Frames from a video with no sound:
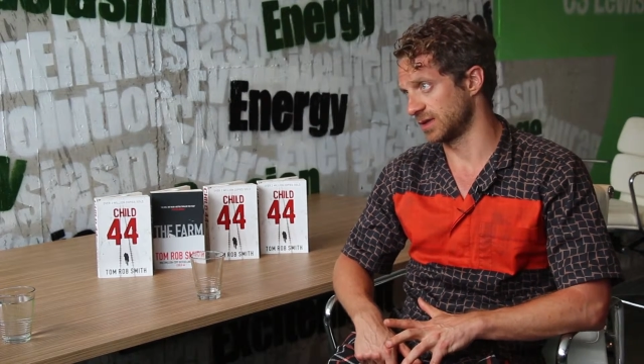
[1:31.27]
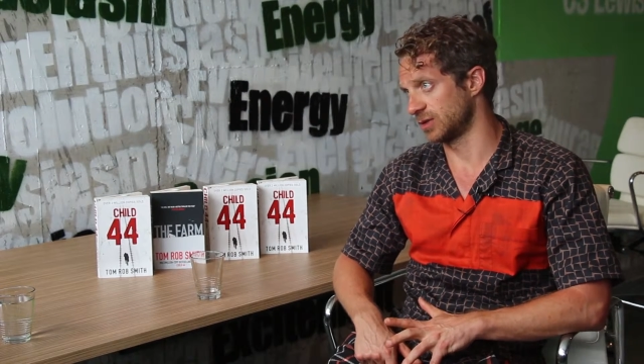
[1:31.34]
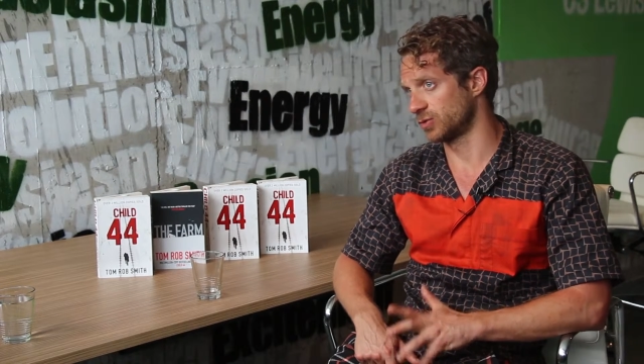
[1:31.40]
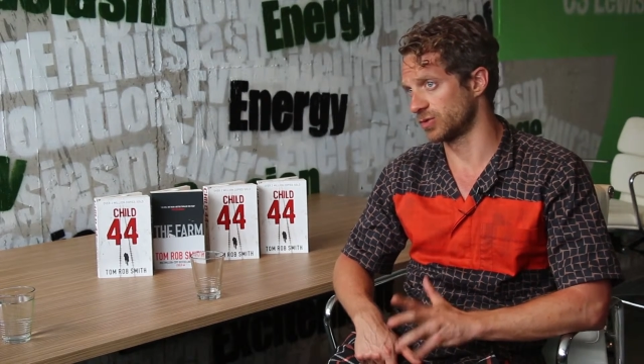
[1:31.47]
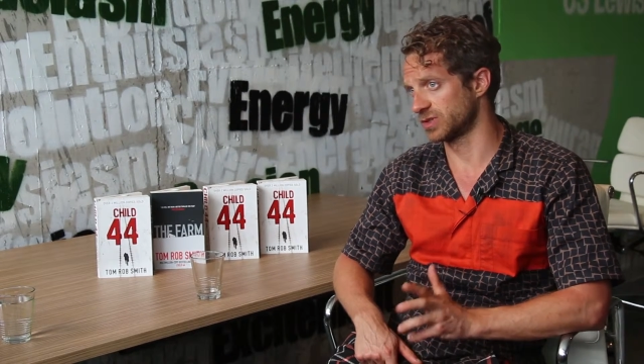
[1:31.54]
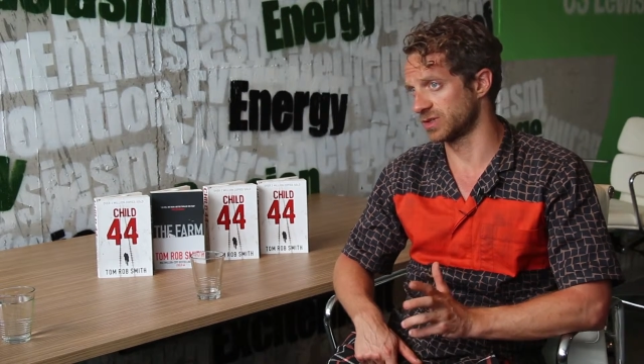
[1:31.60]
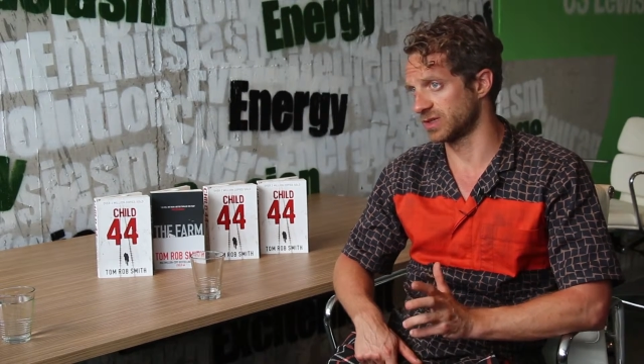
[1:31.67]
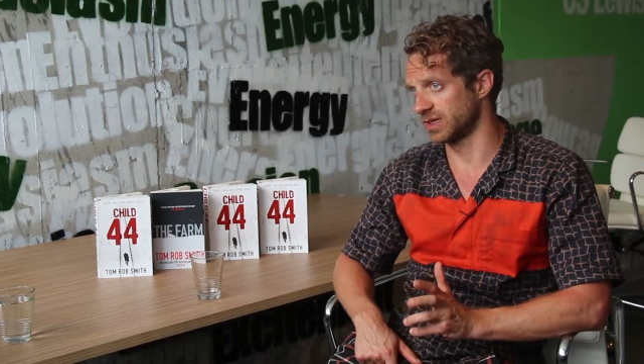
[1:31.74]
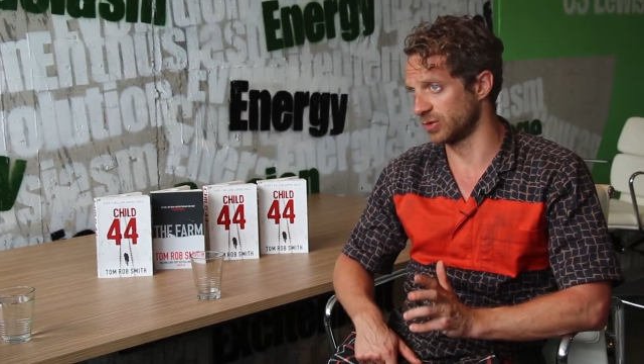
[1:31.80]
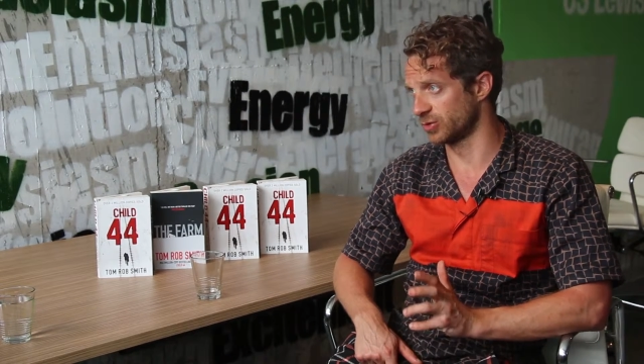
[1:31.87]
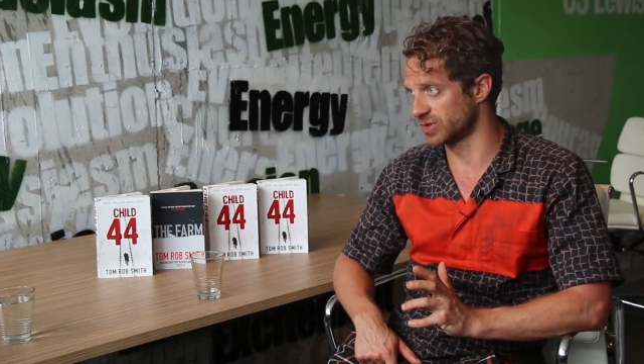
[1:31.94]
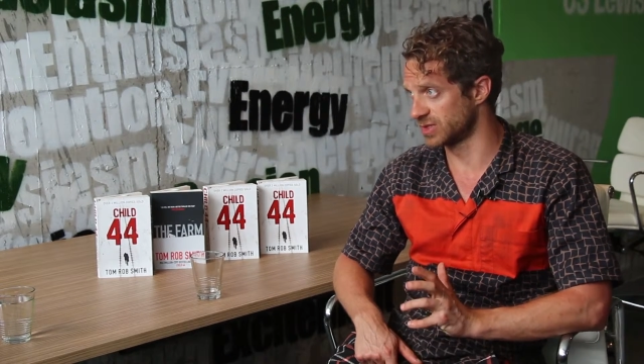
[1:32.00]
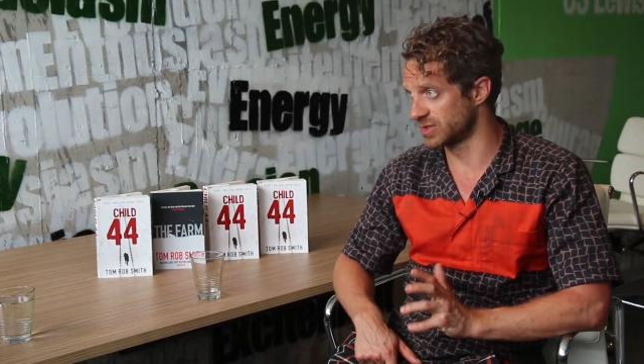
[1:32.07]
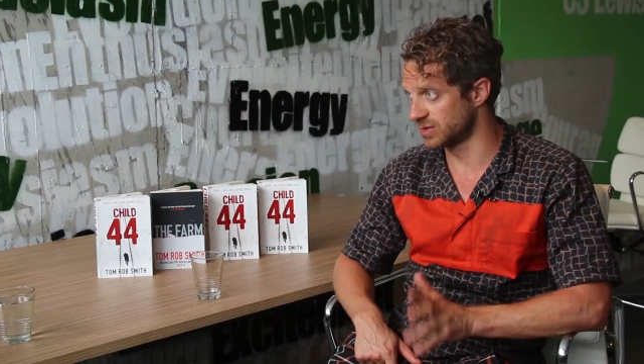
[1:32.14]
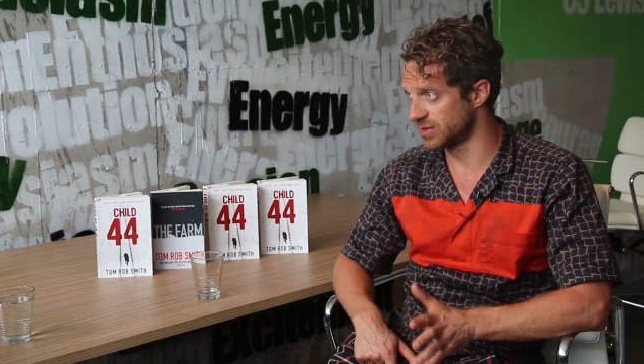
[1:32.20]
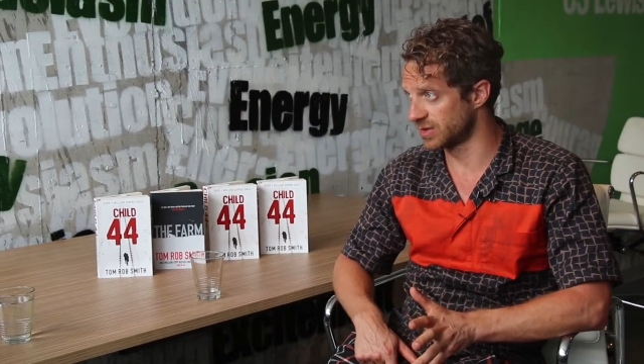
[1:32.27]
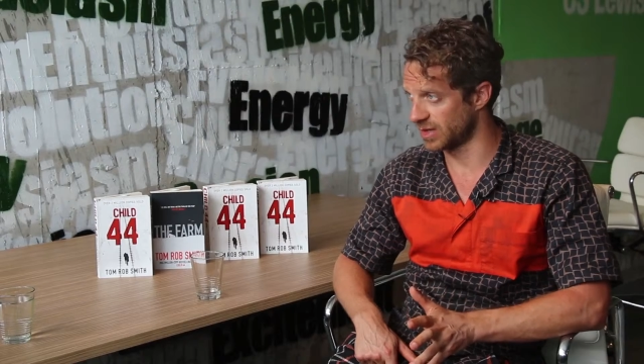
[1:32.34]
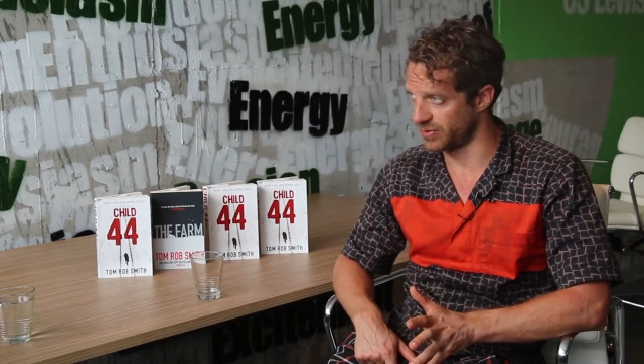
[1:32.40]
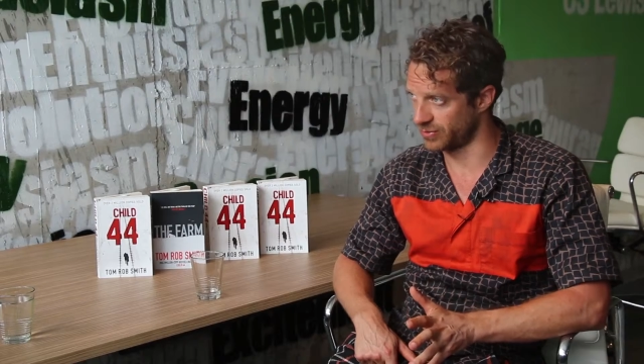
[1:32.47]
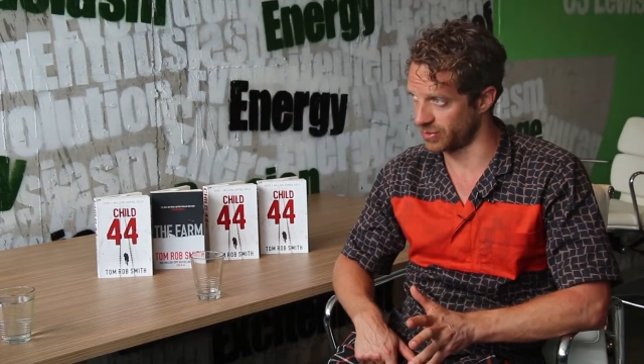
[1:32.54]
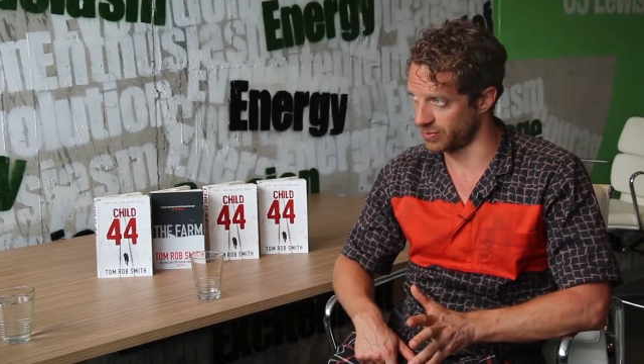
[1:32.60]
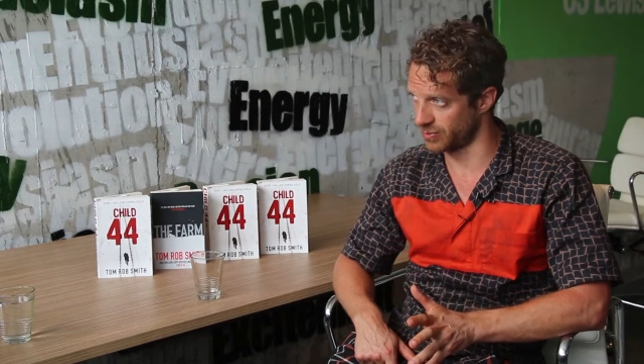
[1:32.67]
And in order to do that for a